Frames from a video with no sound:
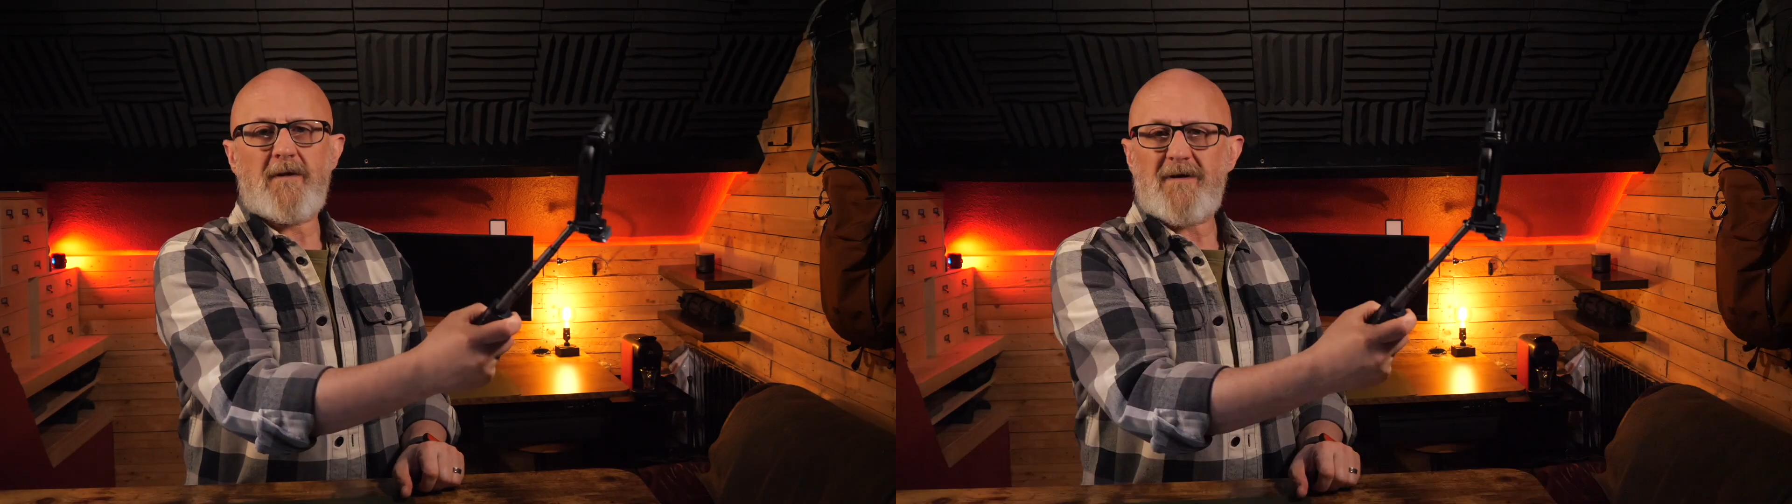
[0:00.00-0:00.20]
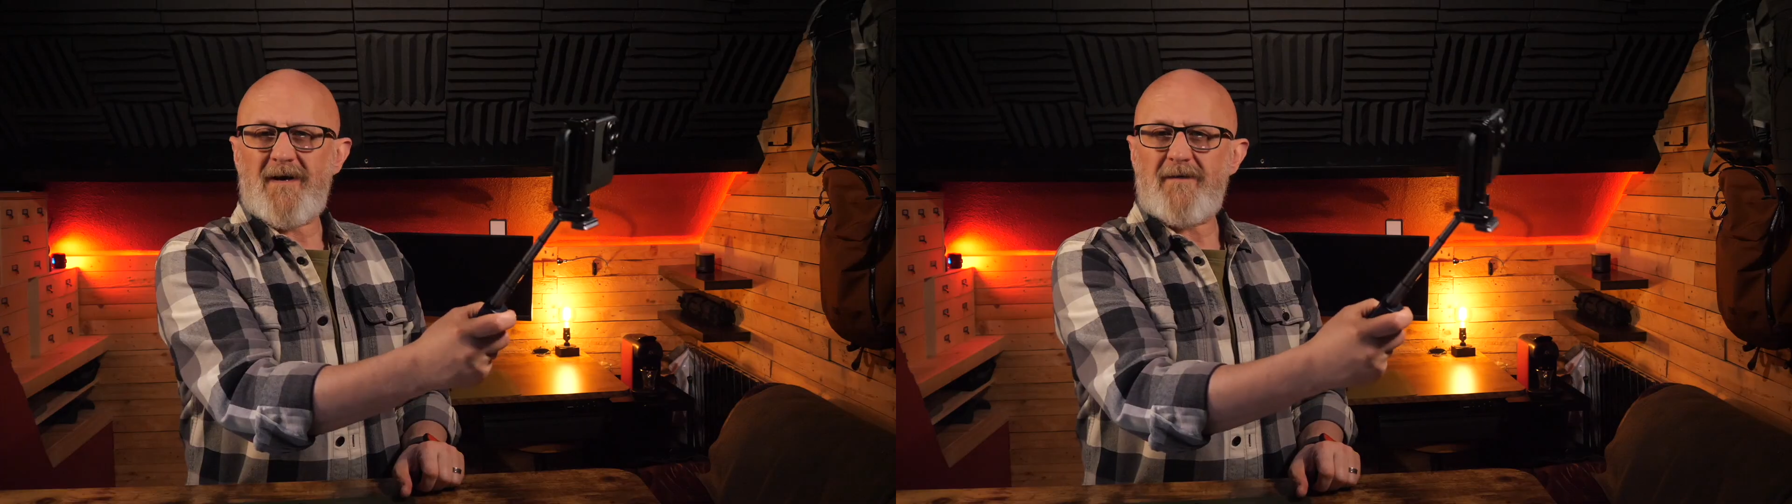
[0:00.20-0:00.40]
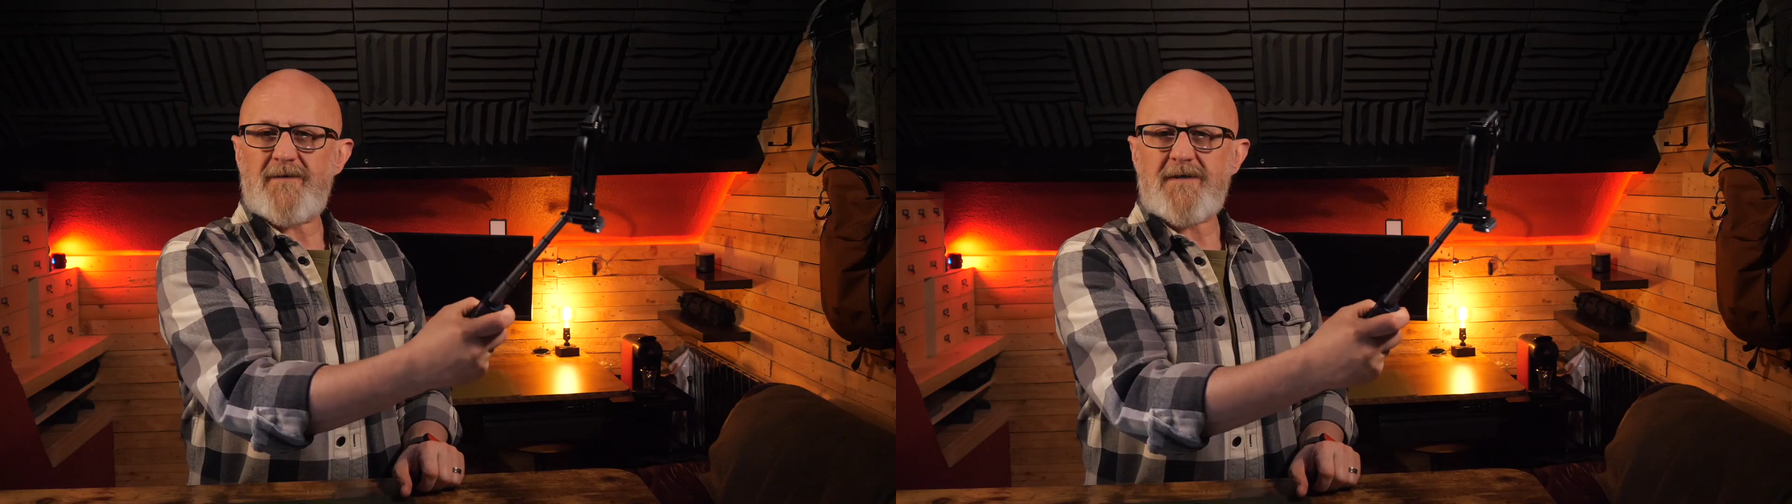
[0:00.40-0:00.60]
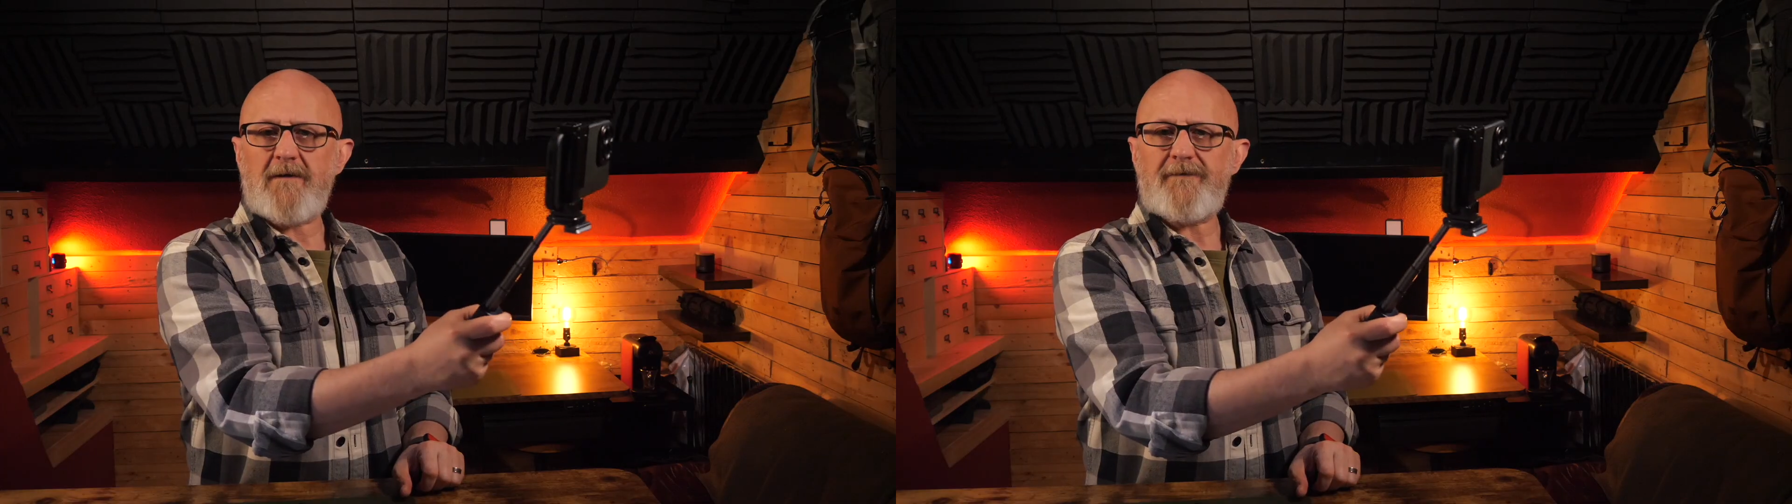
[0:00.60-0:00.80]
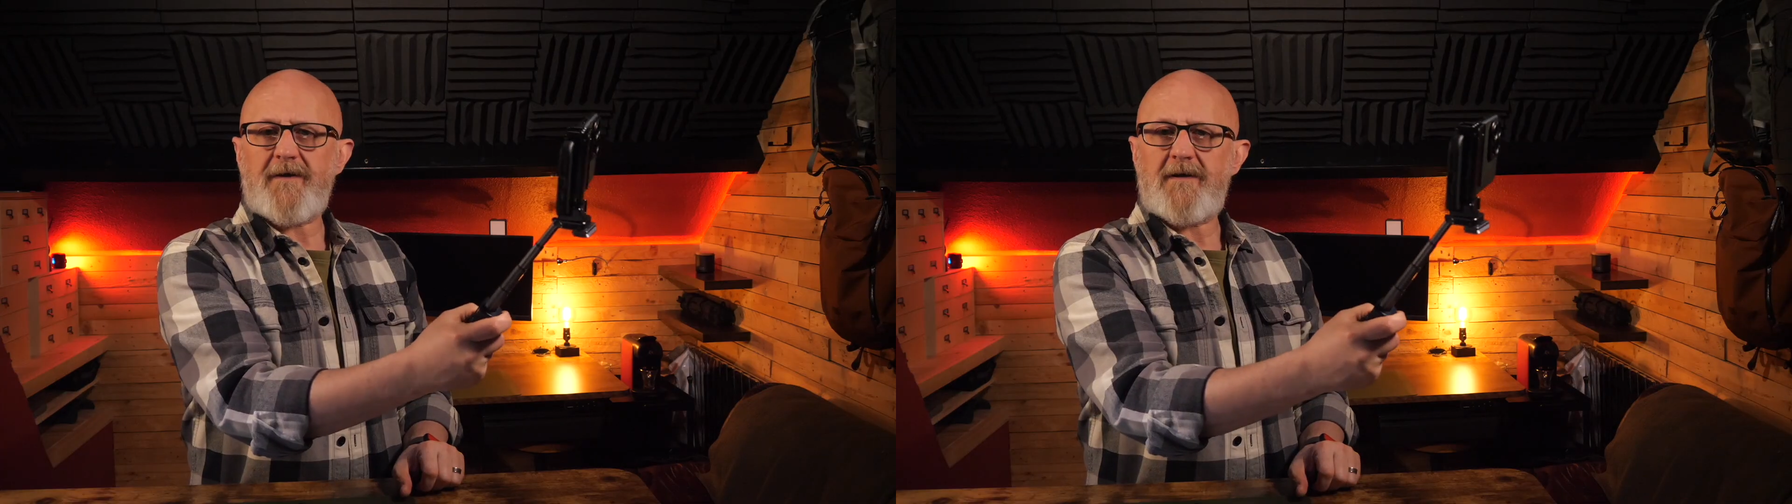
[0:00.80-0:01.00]
kind of a
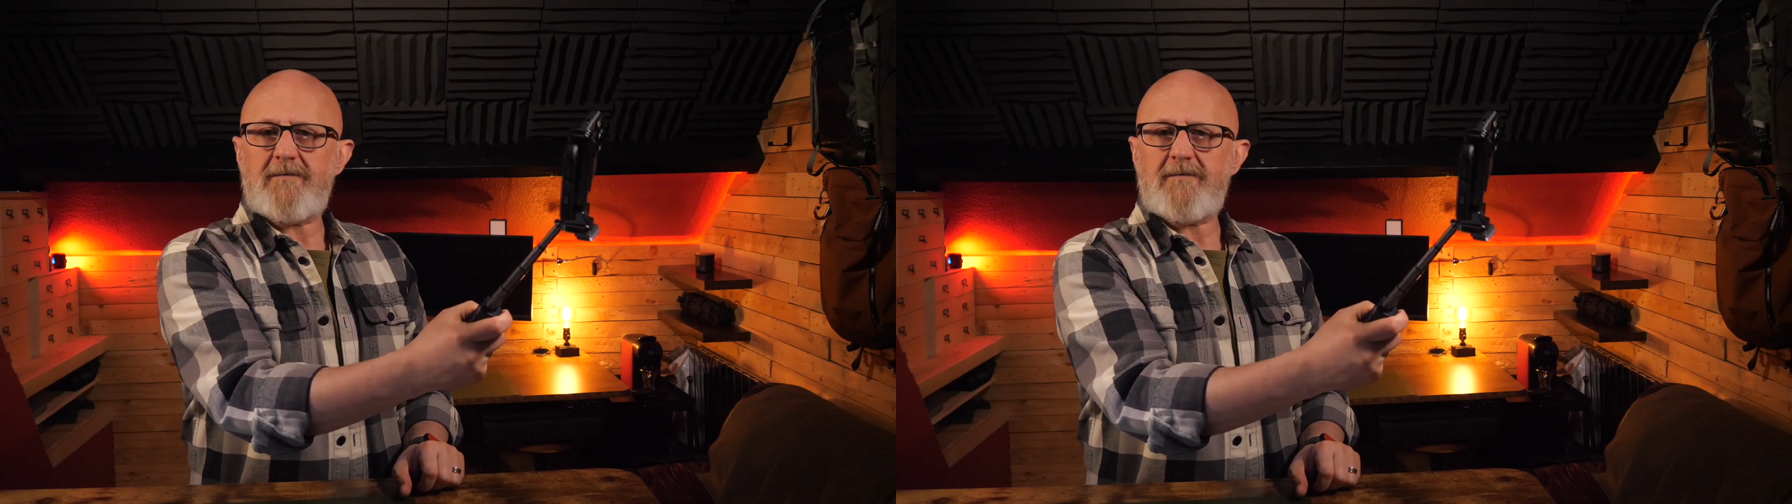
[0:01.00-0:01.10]
selfie